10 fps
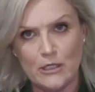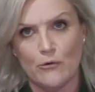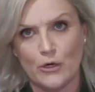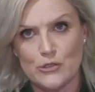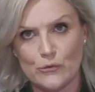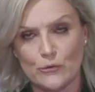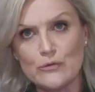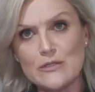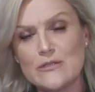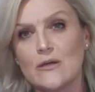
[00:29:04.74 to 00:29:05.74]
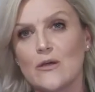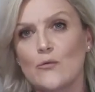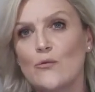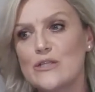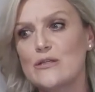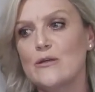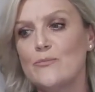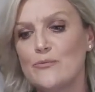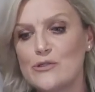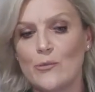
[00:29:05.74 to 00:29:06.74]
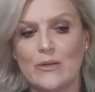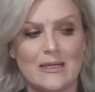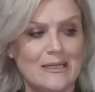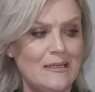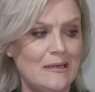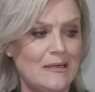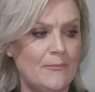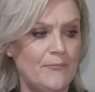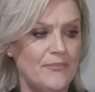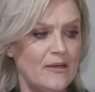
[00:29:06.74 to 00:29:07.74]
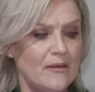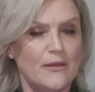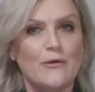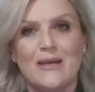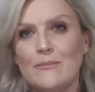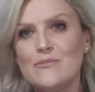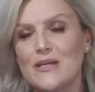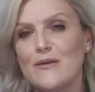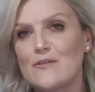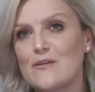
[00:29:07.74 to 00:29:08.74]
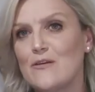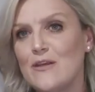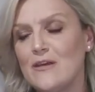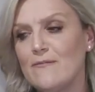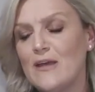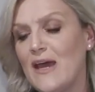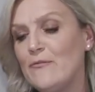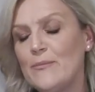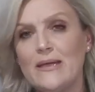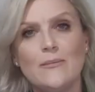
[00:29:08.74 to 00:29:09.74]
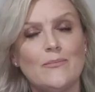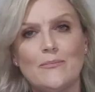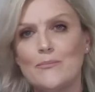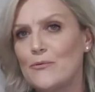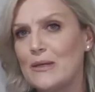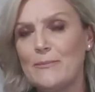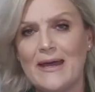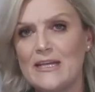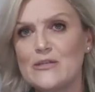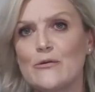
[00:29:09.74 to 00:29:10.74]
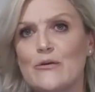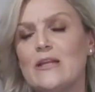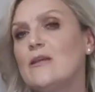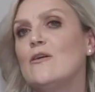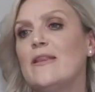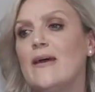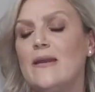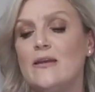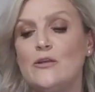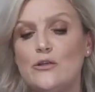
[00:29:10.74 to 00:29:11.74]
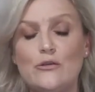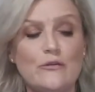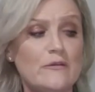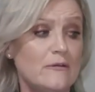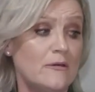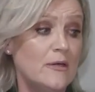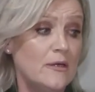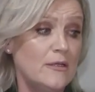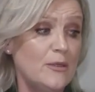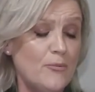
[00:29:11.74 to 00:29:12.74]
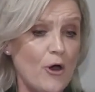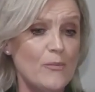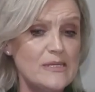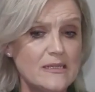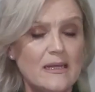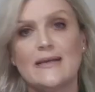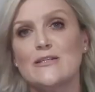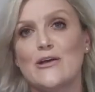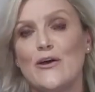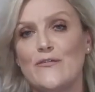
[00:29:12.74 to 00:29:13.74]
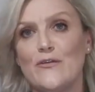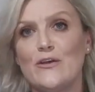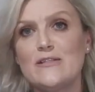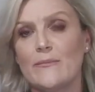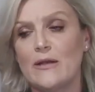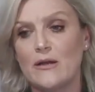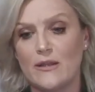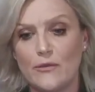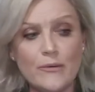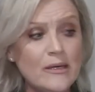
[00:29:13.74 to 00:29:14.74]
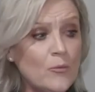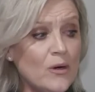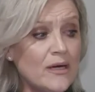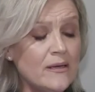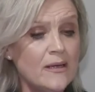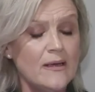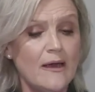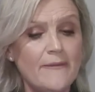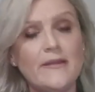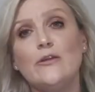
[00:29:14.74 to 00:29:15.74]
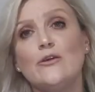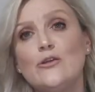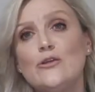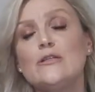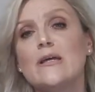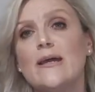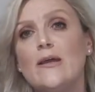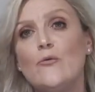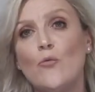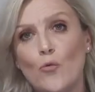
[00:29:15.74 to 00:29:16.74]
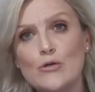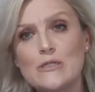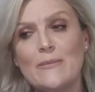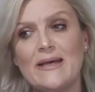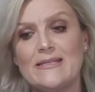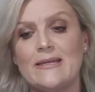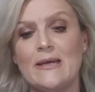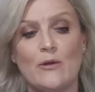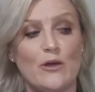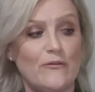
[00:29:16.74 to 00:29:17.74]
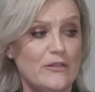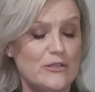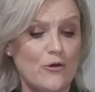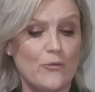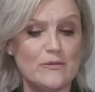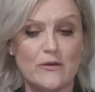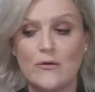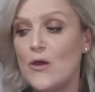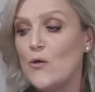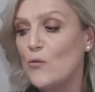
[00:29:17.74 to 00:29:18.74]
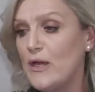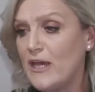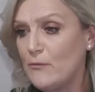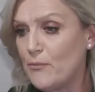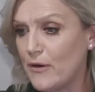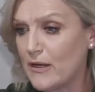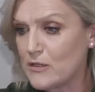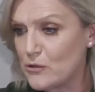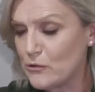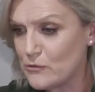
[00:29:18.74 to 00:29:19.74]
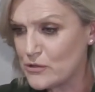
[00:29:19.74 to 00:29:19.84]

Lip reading: own doors, which are predominantly, they're an MDF, so they haven't been pre-painted or anything like that, and you'd use your primer sealer undercoat first, something like a 3-in-1, and then you could use a water-based enamel over the top. So we have a product called,